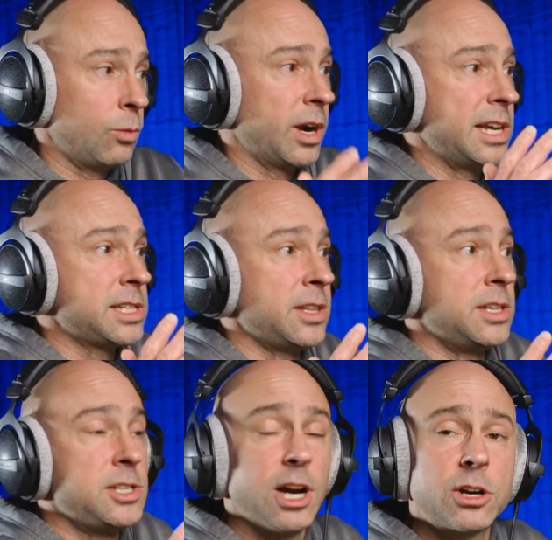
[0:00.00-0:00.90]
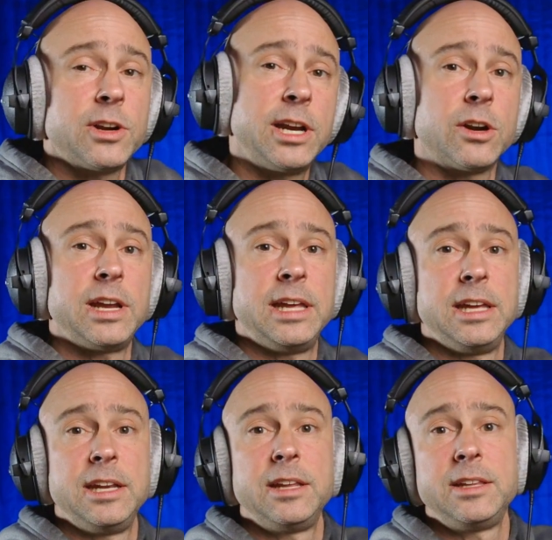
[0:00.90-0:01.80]
Whereas the ducker here
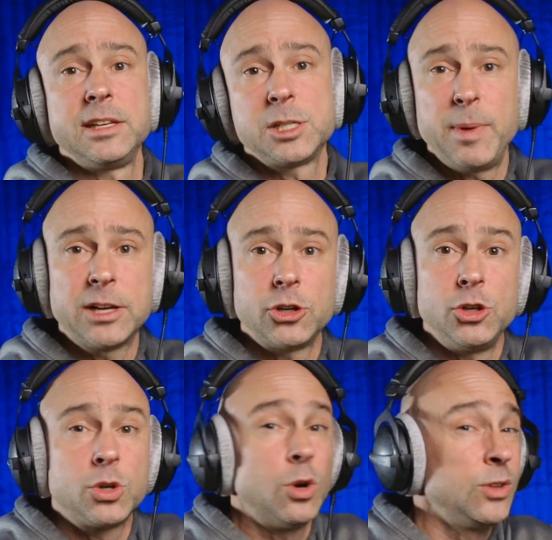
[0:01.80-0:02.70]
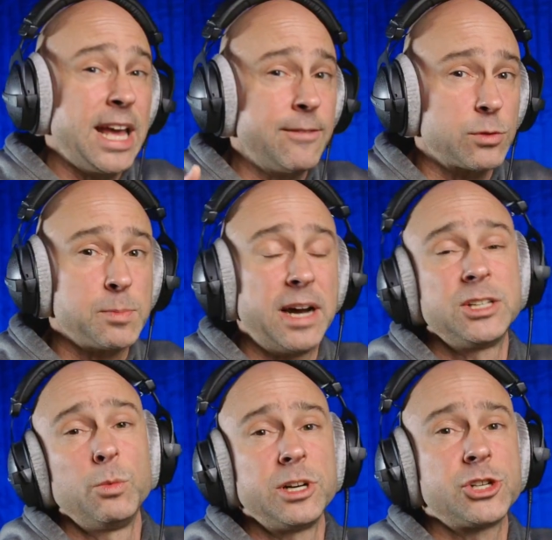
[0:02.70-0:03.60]
in the inspector, you can only have it respond
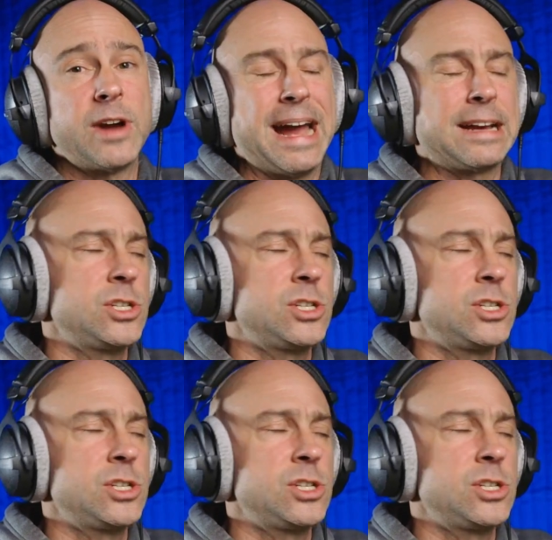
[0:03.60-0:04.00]
to one track.